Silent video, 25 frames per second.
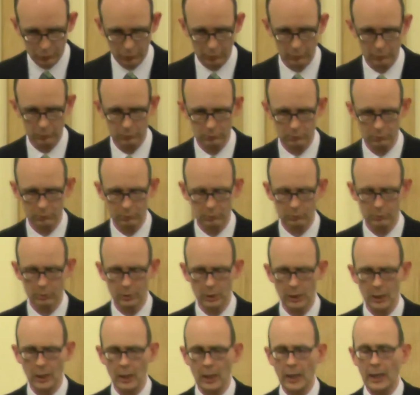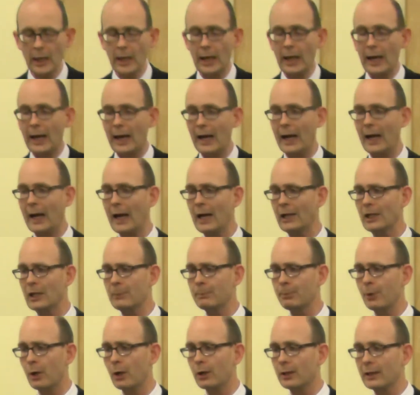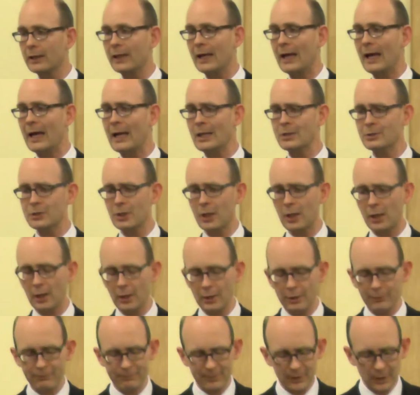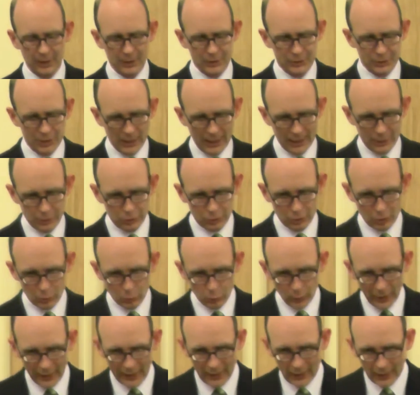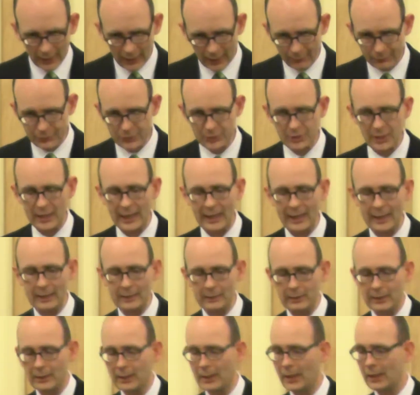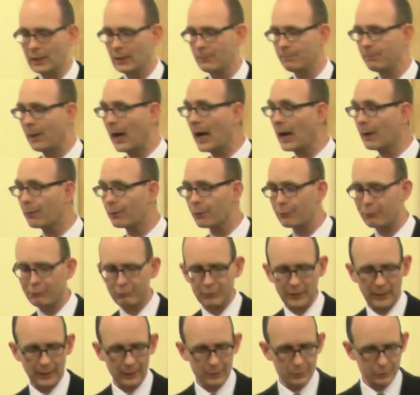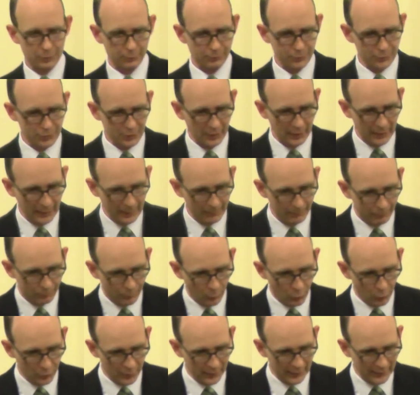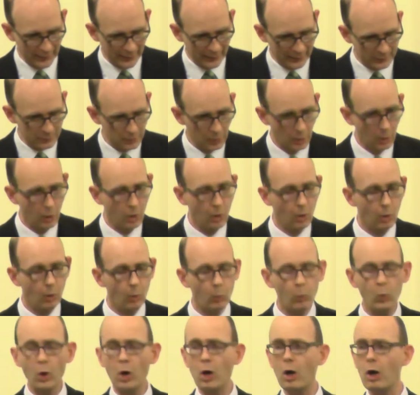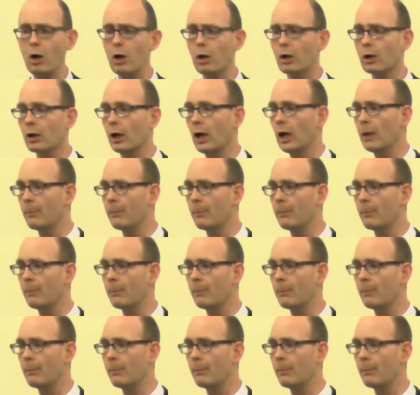to. And about Gaza, the Philistines could well have said, in a paraphrase of Psalm 48, Walk